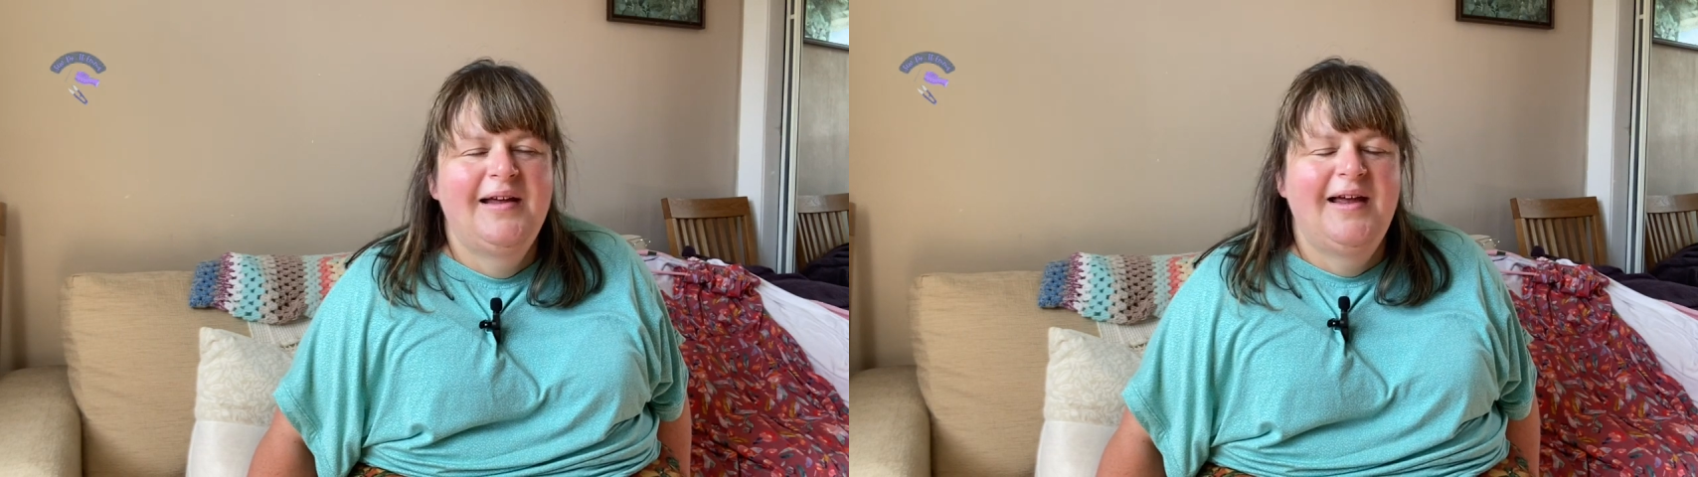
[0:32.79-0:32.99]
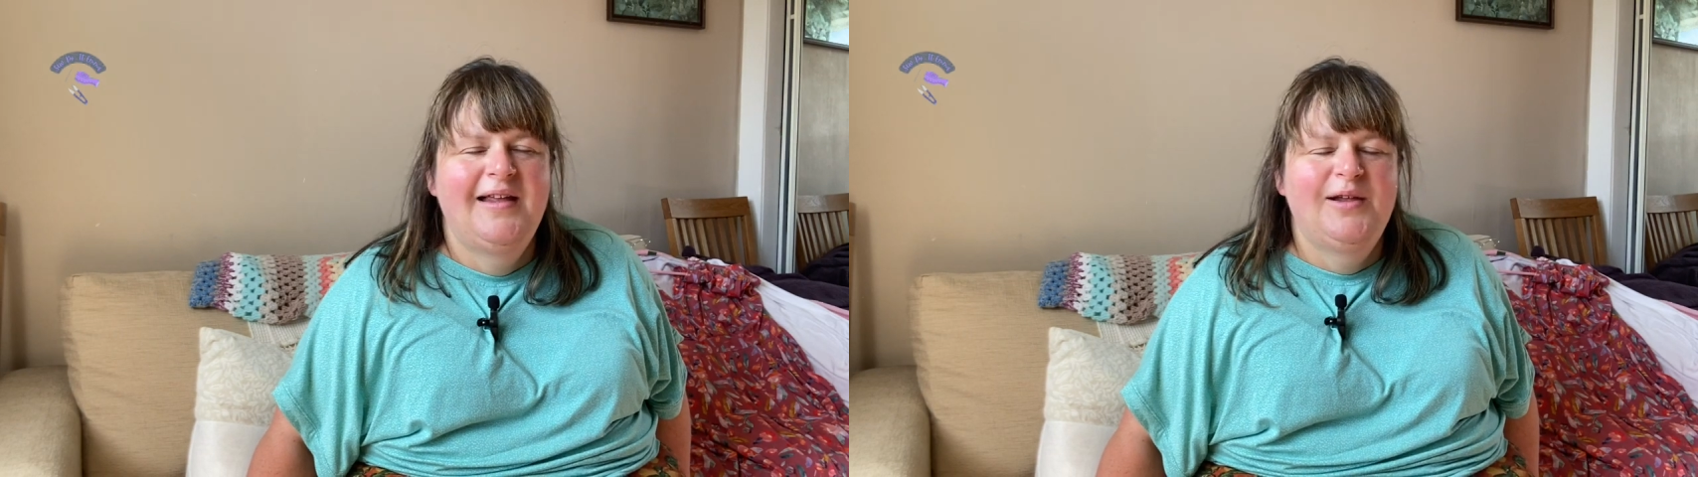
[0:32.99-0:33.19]

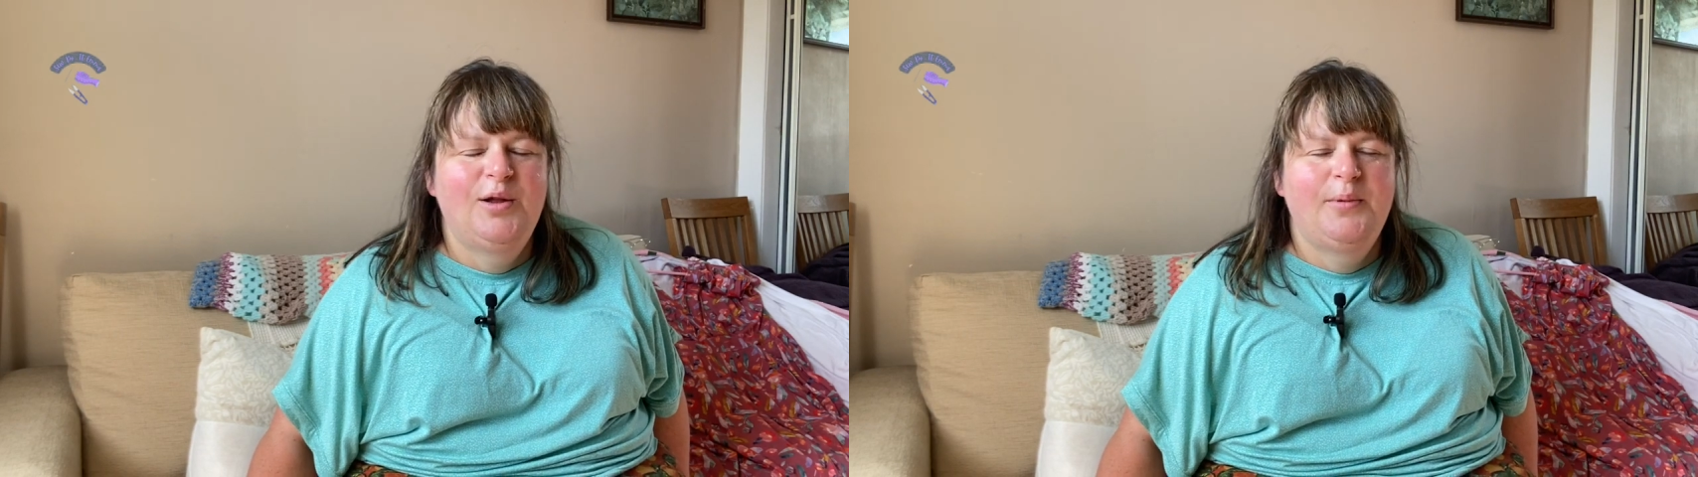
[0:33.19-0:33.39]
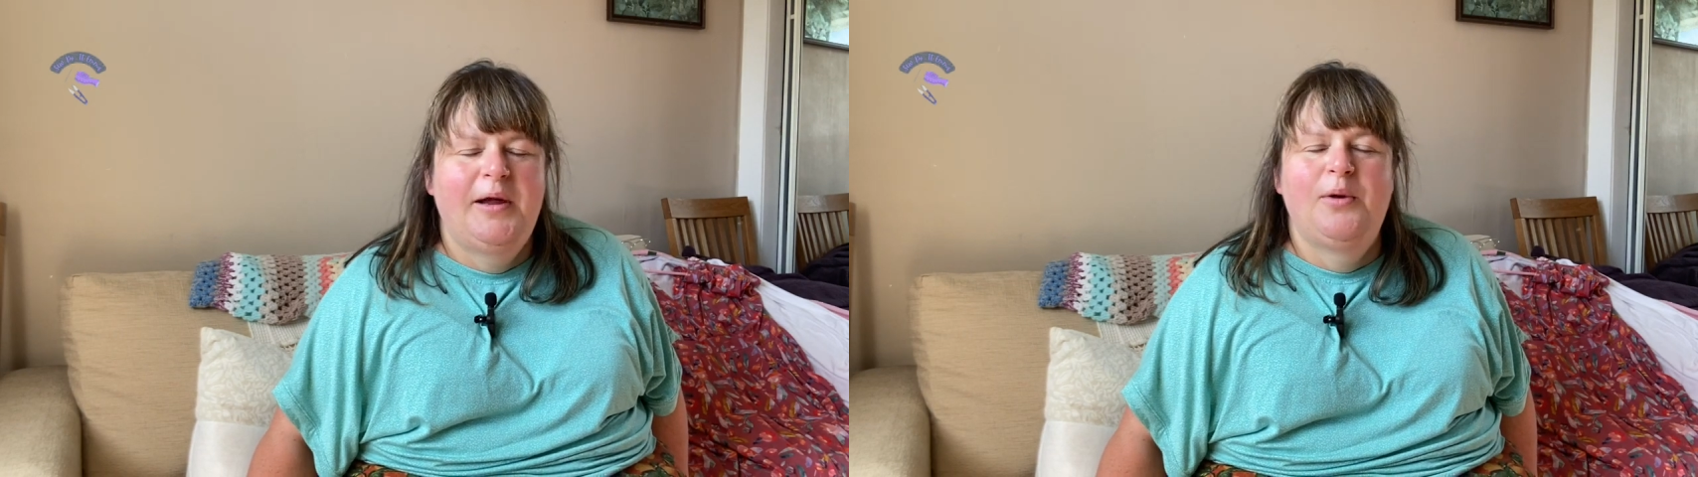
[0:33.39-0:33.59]
is
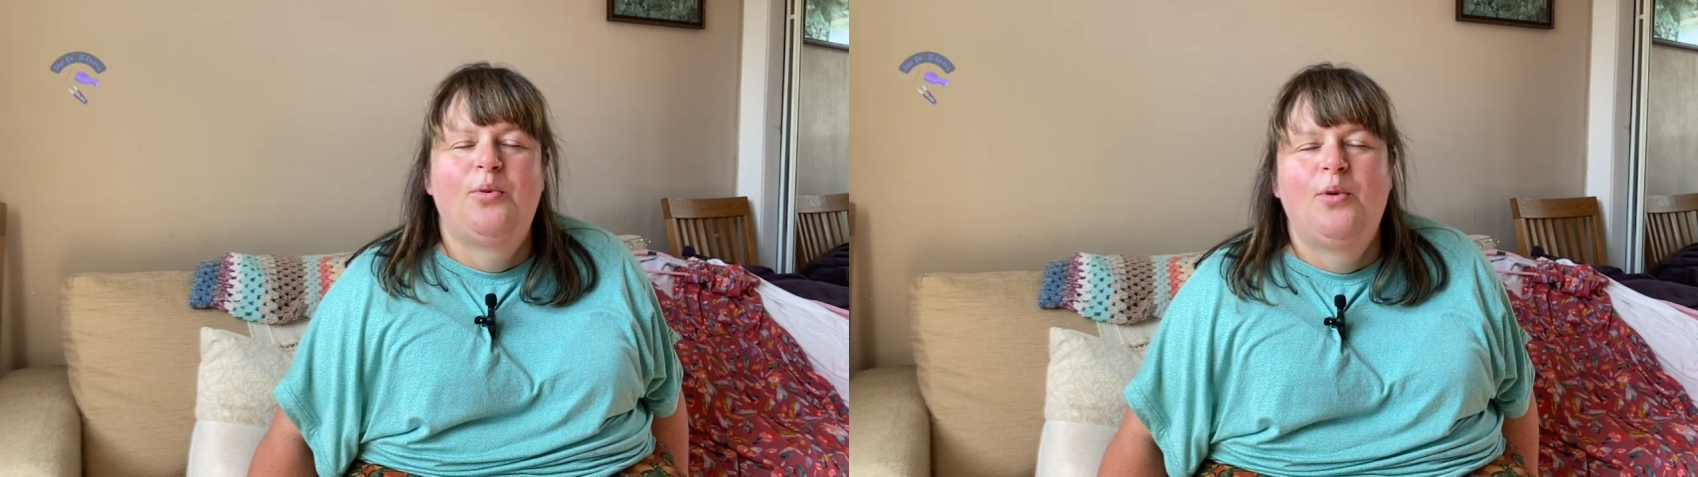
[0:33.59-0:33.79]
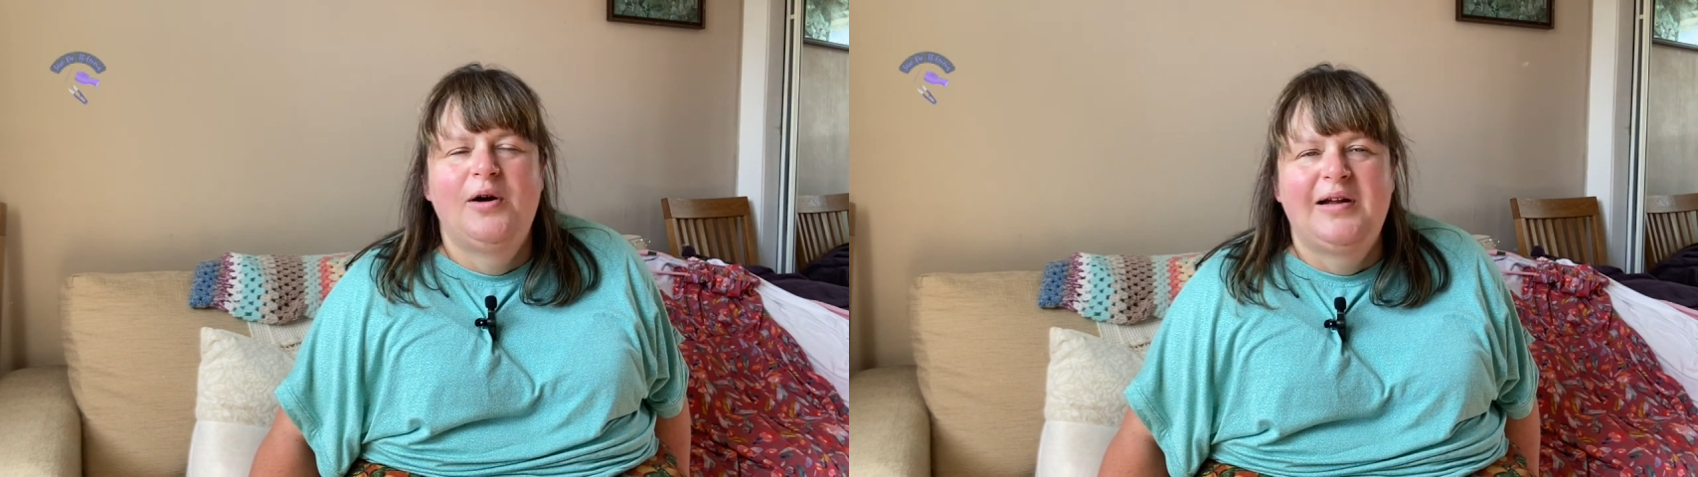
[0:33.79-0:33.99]
all about
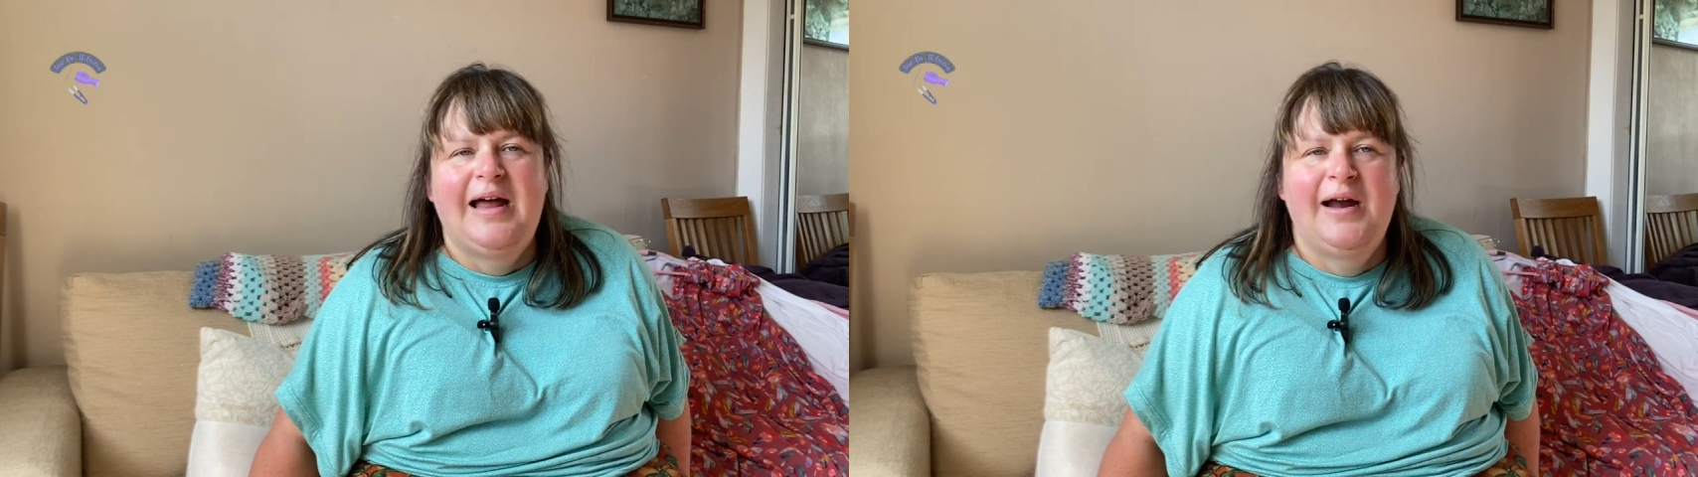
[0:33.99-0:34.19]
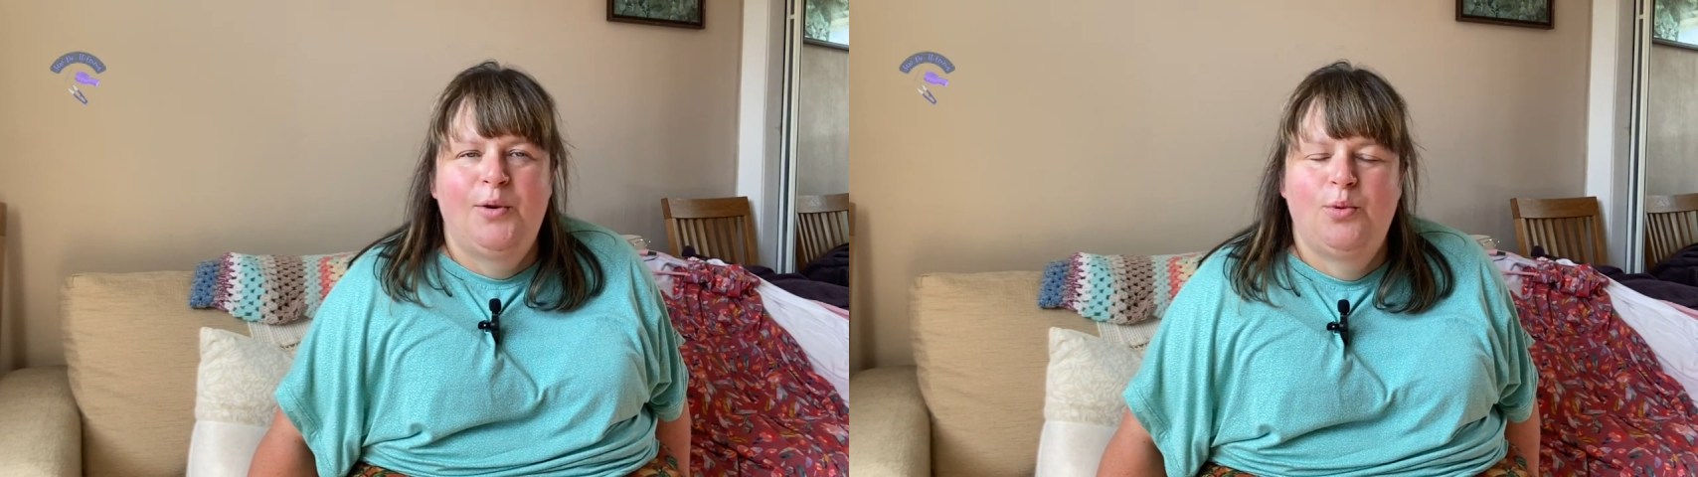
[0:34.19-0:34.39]
what
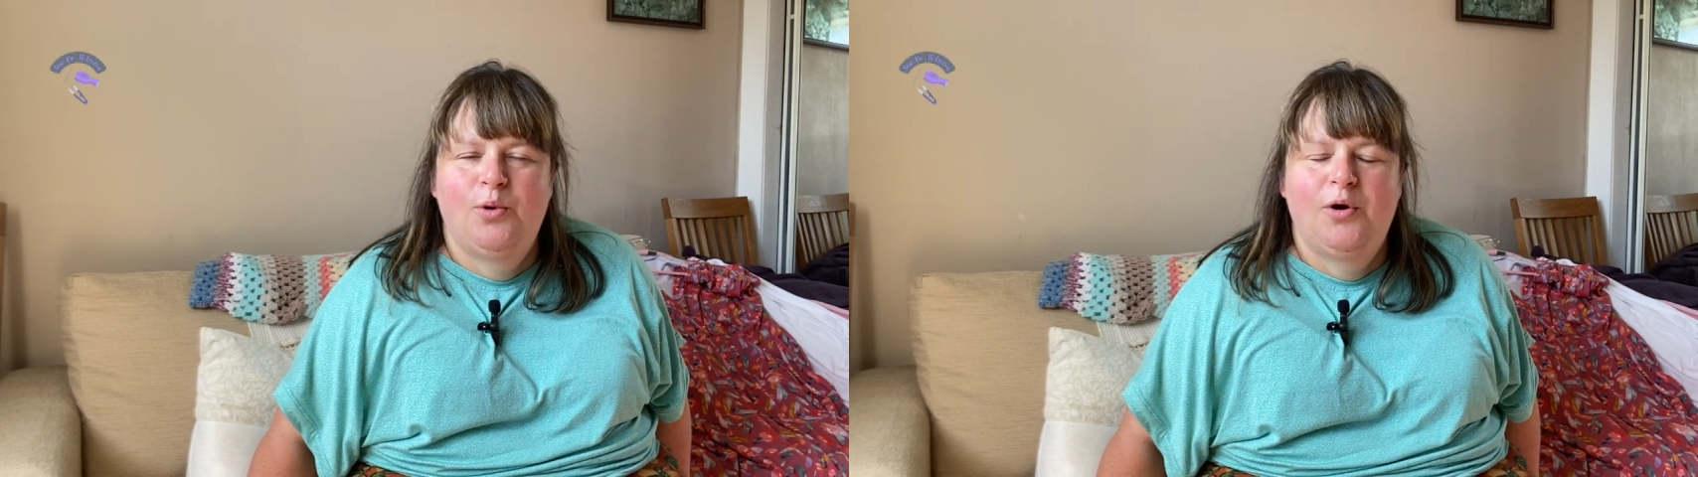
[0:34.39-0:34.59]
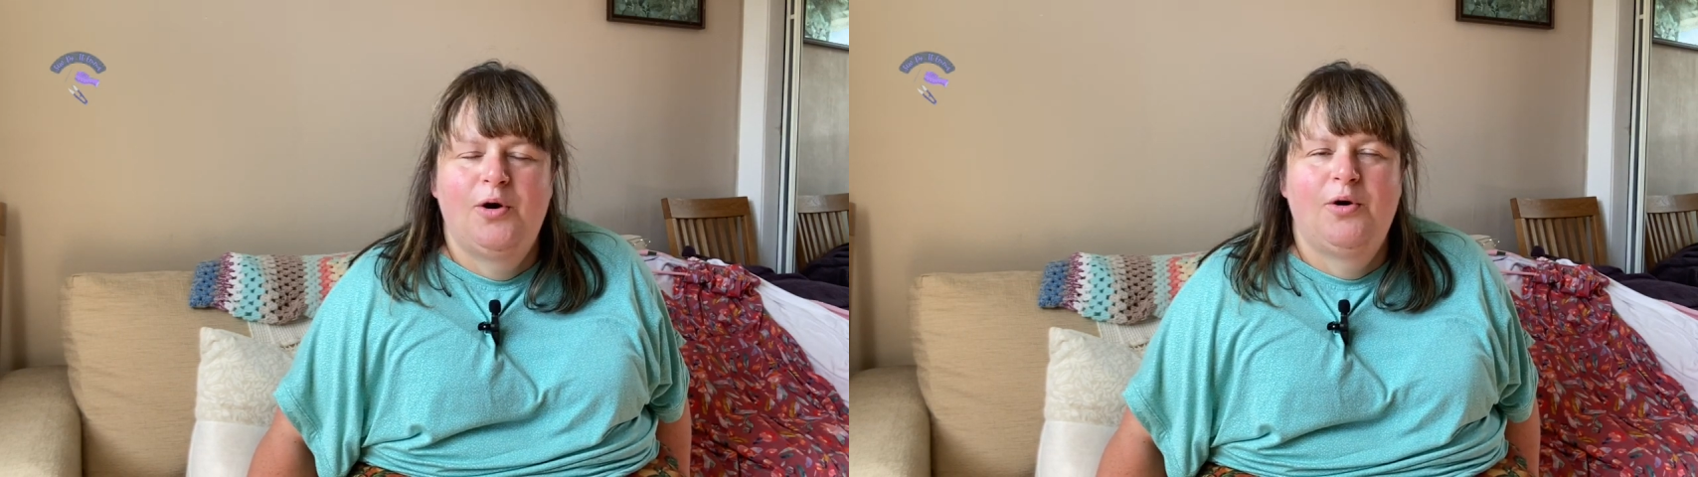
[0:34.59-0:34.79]
I wore